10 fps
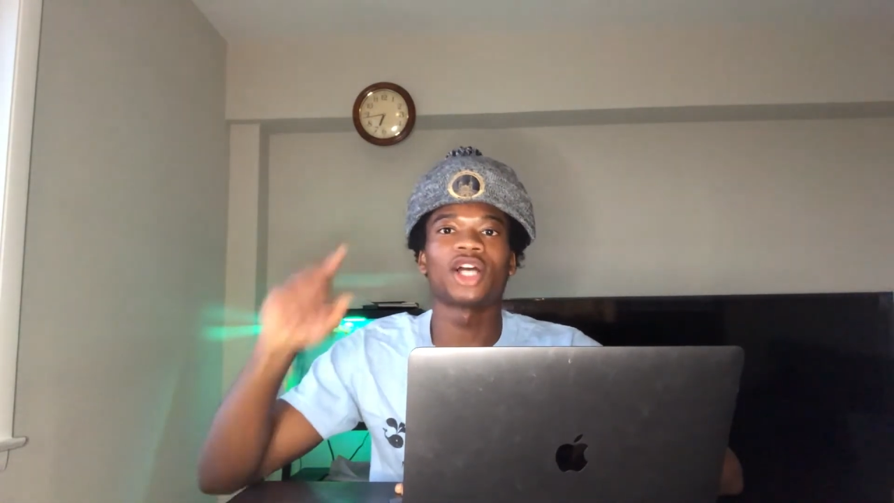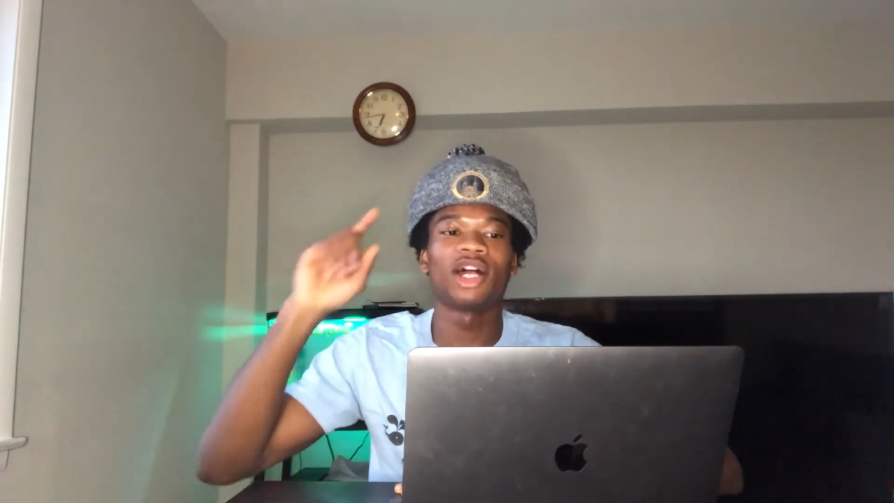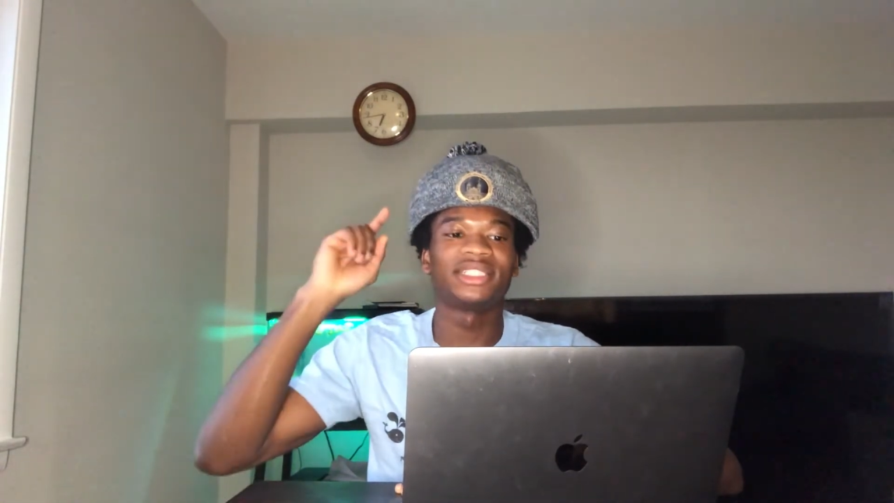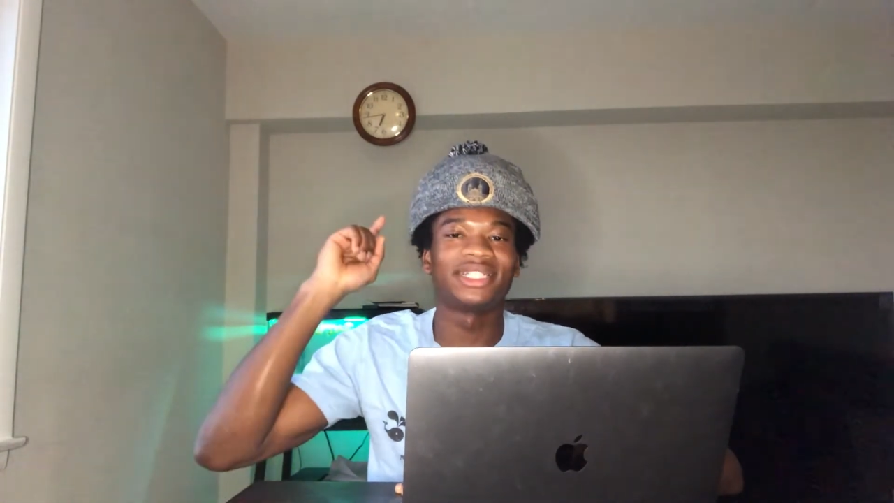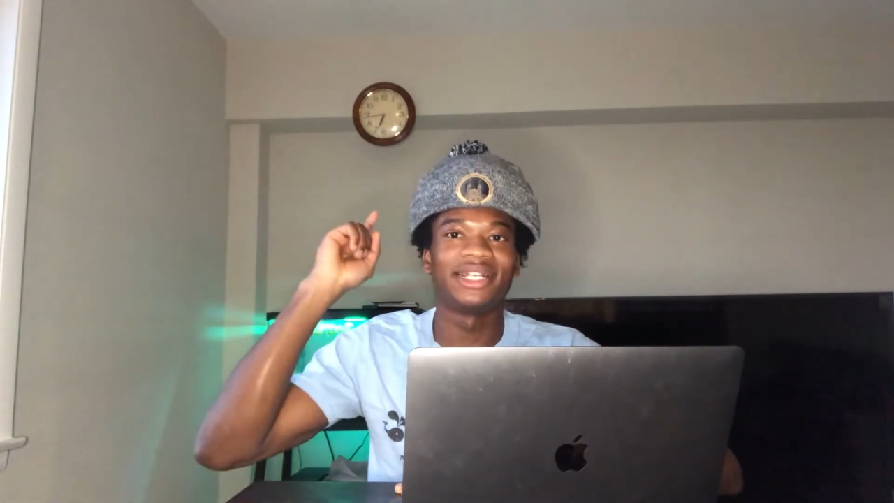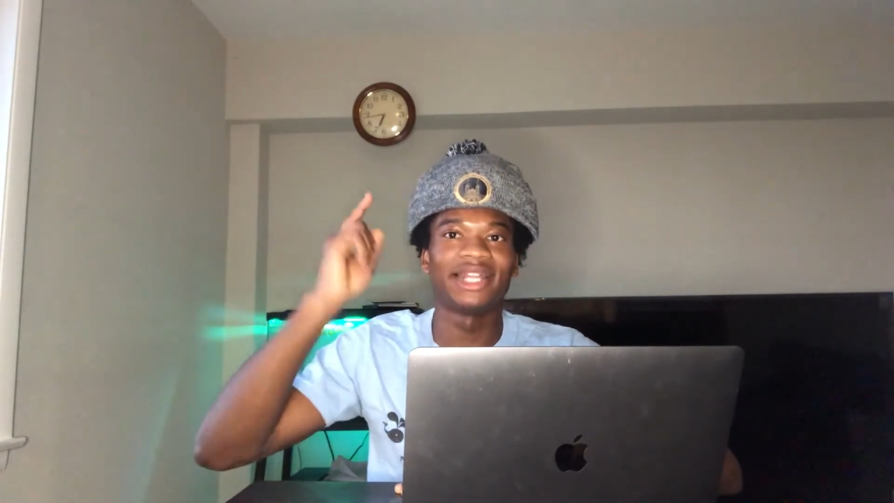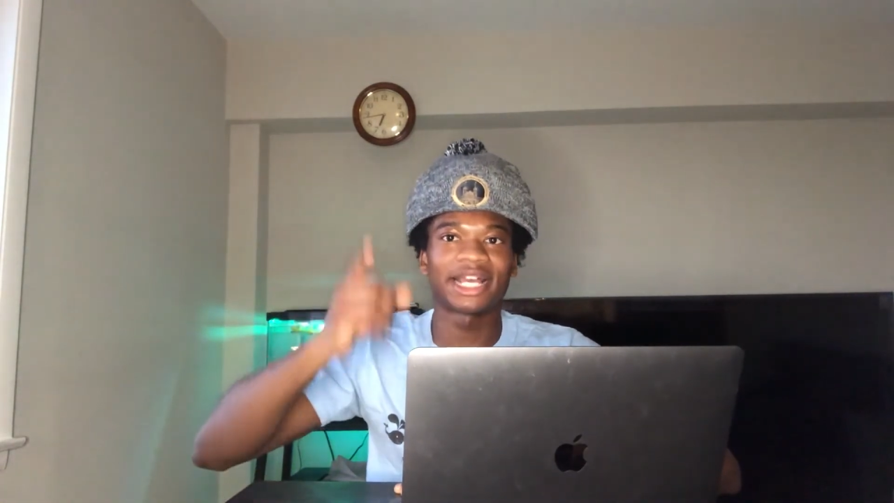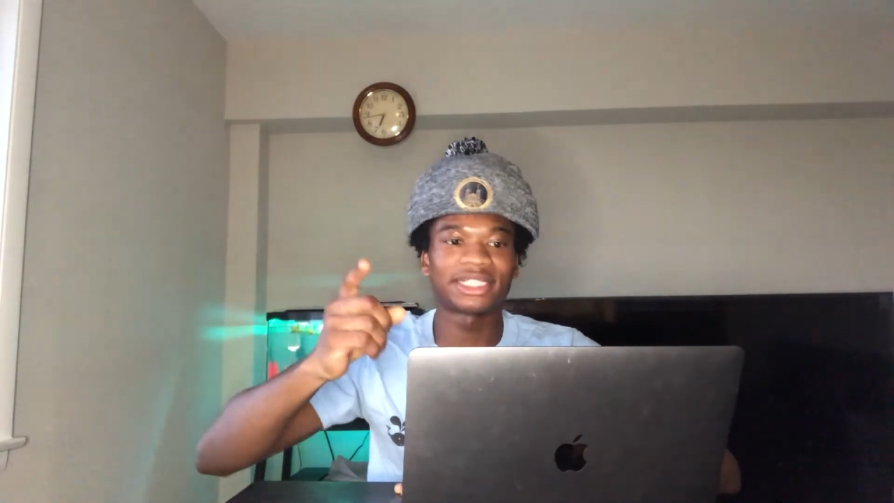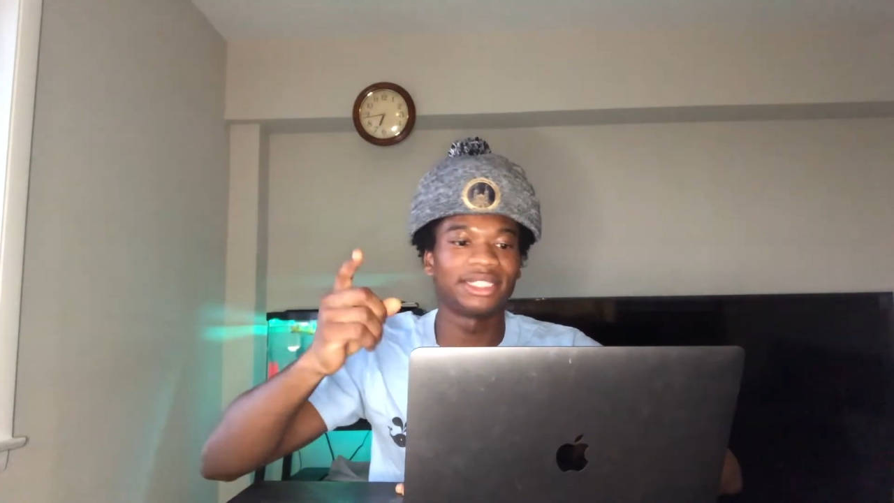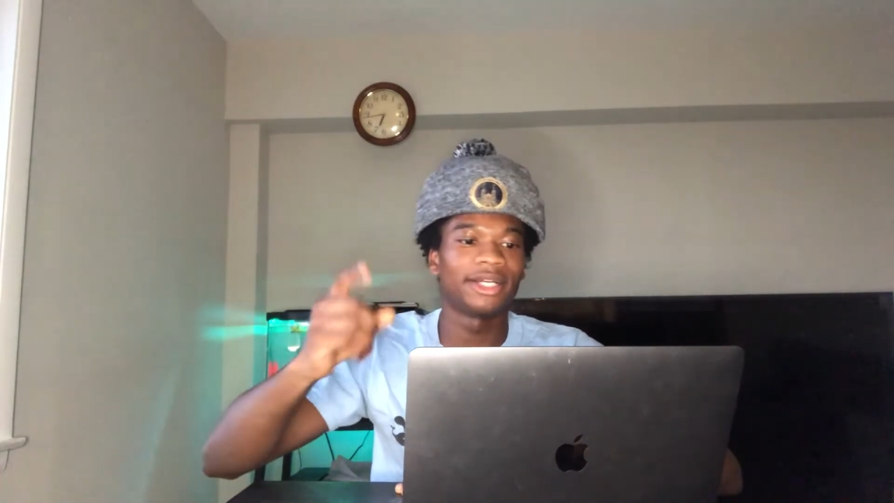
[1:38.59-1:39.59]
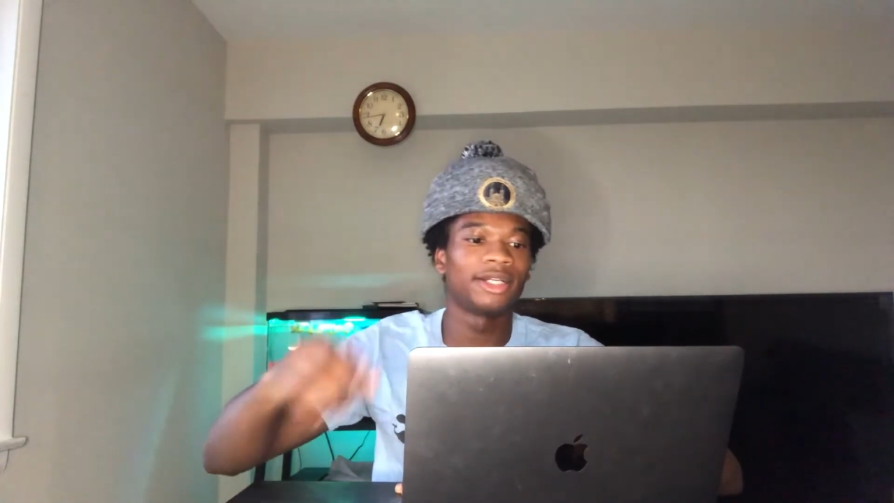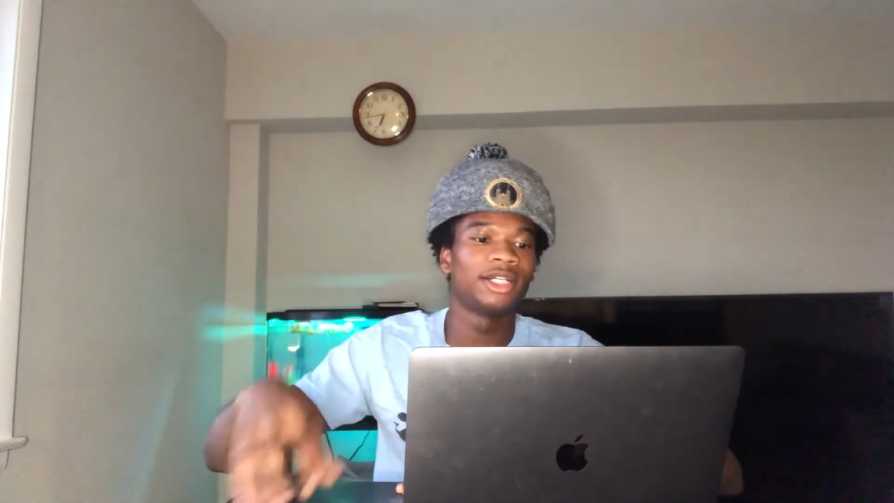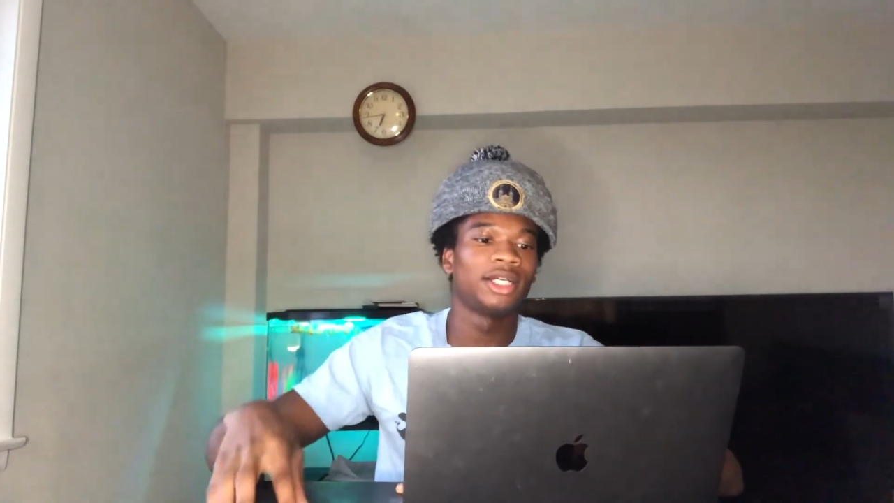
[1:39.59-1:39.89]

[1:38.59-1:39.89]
onto the next year.